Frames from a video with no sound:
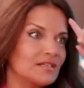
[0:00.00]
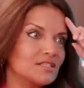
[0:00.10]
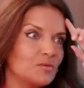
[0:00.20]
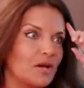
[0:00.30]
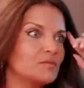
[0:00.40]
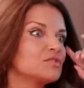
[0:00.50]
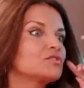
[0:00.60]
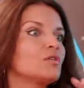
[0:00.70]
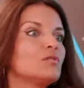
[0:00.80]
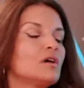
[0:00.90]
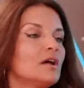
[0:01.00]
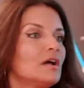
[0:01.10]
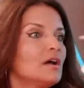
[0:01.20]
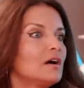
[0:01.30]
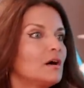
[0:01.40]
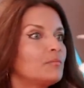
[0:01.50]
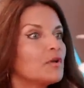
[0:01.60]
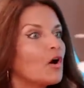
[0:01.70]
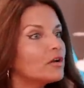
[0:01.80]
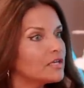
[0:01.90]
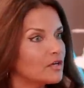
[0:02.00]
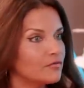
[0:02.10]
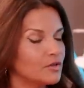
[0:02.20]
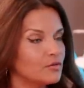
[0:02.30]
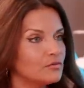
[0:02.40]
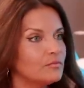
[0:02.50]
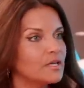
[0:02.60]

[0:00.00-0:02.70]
That's why I was so applauding of you